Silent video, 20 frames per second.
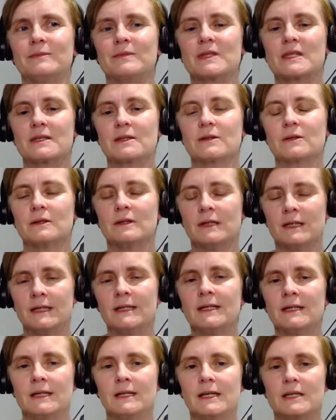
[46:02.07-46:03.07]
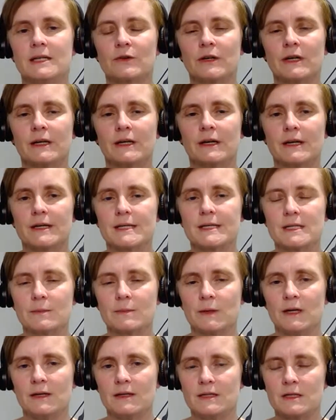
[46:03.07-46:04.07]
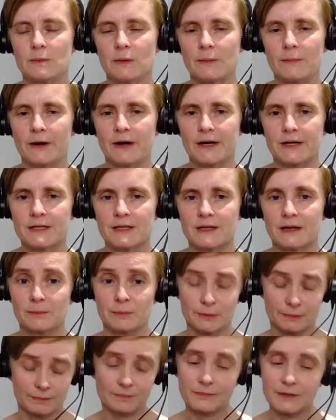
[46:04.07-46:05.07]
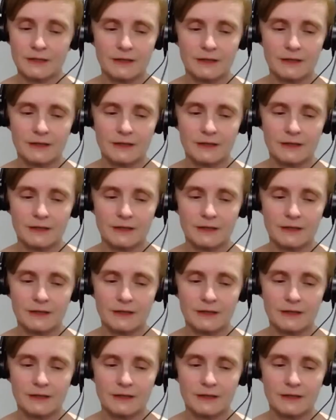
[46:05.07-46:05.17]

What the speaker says: So it's really nice to be part of that, but